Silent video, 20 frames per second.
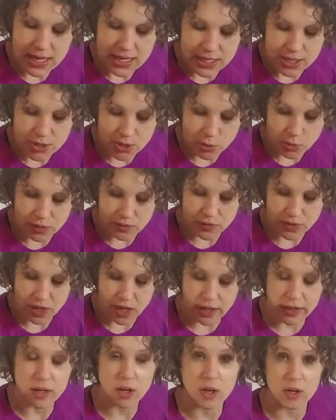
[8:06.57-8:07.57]
So we've
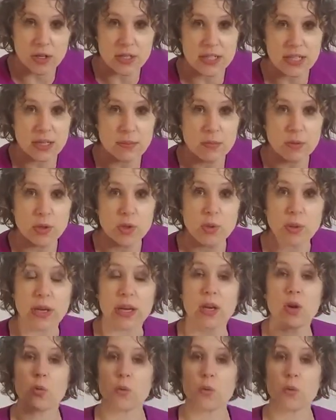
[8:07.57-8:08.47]
got our tea brewing,